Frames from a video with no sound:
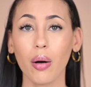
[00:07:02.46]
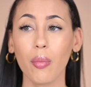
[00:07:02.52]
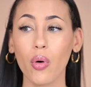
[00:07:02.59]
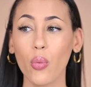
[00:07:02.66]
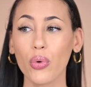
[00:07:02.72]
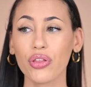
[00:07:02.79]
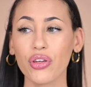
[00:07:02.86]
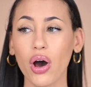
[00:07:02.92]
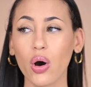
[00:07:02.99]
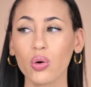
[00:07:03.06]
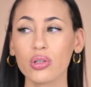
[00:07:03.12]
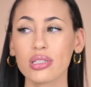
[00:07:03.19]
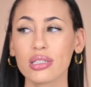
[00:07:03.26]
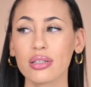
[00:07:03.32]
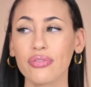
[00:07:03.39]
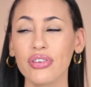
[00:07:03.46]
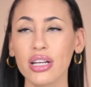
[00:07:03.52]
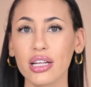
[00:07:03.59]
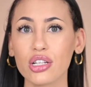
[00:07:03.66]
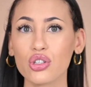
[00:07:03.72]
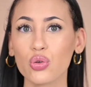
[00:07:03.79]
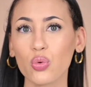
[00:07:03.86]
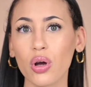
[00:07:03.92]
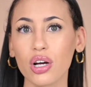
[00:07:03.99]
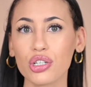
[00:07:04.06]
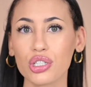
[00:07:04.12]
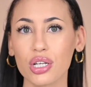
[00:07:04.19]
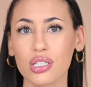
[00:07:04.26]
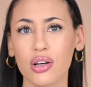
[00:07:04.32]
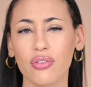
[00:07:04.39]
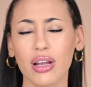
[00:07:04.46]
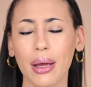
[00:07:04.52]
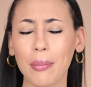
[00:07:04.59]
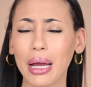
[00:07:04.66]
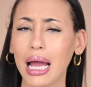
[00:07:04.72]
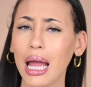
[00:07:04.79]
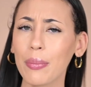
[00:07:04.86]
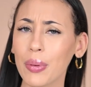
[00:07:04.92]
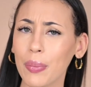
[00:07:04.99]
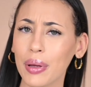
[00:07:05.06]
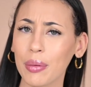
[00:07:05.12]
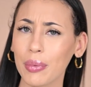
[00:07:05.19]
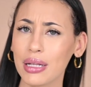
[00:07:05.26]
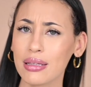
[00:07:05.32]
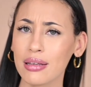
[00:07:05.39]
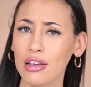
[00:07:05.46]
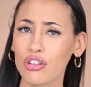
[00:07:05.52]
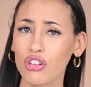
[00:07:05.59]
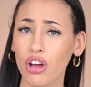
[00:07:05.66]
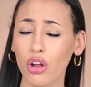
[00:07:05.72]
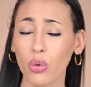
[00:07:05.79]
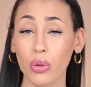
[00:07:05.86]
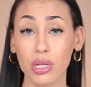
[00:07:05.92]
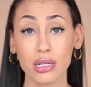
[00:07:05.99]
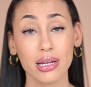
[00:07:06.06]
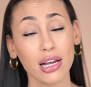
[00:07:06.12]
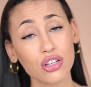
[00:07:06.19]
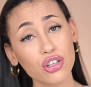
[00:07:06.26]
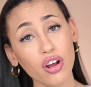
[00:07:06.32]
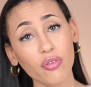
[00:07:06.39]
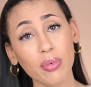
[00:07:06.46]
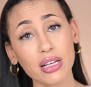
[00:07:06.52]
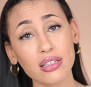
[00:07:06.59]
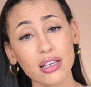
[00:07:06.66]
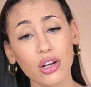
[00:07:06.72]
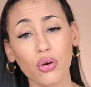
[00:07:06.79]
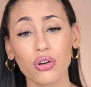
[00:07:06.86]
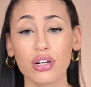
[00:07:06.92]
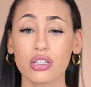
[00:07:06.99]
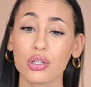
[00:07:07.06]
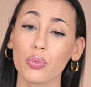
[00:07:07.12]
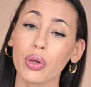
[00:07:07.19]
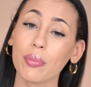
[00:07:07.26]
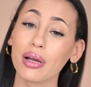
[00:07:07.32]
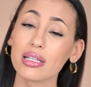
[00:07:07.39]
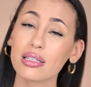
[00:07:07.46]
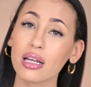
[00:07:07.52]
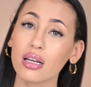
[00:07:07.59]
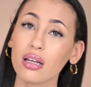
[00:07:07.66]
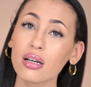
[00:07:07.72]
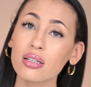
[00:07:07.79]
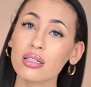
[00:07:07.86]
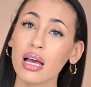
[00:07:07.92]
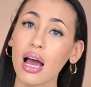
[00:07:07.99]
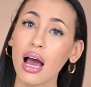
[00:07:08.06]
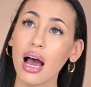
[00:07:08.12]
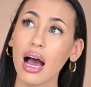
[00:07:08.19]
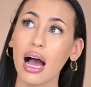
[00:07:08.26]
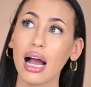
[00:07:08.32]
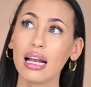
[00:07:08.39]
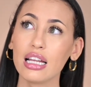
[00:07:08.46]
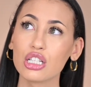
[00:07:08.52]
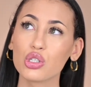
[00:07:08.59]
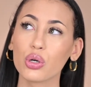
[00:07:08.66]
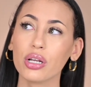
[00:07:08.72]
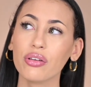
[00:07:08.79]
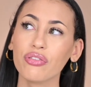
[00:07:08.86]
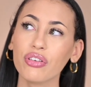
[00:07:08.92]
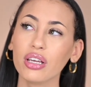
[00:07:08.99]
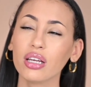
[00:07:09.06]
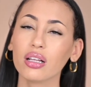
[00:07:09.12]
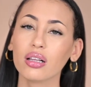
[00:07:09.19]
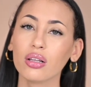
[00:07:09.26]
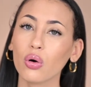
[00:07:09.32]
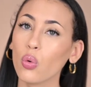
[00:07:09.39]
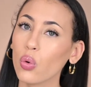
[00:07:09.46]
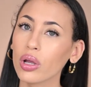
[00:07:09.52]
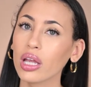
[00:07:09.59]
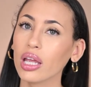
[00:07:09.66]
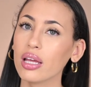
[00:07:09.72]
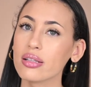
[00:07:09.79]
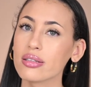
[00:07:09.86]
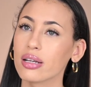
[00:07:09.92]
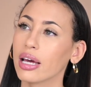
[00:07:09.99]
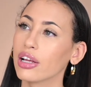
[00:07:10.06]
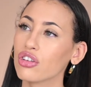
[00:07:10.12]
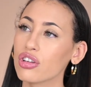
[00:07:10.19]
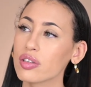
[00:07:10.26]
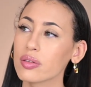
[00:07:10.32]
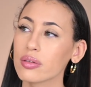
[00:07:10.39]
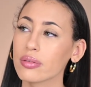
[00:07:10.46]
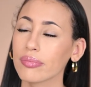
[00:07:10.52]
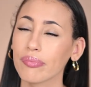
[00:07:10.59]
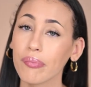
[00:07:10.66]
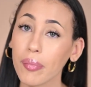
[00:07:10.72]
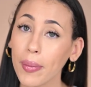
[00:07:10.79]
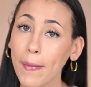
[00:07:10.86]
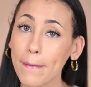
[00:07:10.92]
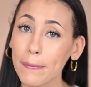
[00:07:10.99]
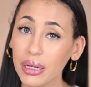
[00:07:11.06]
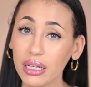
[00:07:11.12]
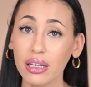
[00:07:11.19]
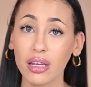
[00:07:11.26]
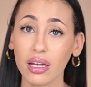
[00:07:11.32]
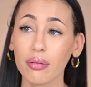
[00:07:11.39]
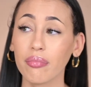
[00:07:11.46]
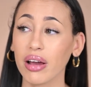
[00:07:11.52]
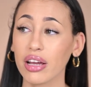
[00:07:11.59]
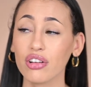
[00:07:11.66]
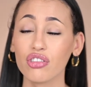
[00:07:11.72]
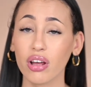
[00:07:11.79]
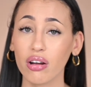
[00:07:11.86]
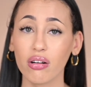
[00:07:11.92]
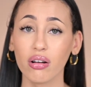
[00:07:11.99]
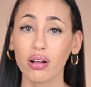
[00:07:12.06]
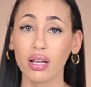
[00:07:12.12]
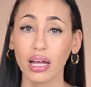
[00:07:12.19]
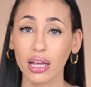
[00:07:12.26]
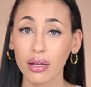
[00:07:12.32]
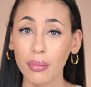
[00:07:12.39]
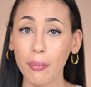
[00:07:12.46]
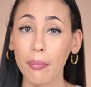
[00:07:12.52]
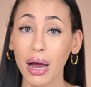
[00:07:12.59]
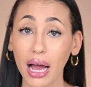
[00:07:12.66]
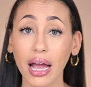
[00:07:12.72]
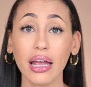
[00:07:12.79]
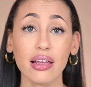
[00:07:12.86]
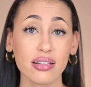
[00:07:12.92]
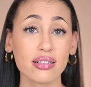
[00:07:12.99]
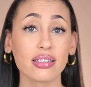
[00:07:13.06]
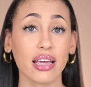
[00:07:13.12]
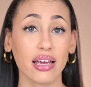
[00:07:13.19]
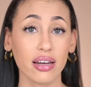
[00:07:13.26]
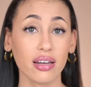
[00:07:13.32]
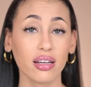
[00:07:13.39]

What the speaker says: without feeling too conscious of like my hyperpigmentation or the texture of my skin or just the way my skin looks. I literally feel okay to like just be in my general, like my skin.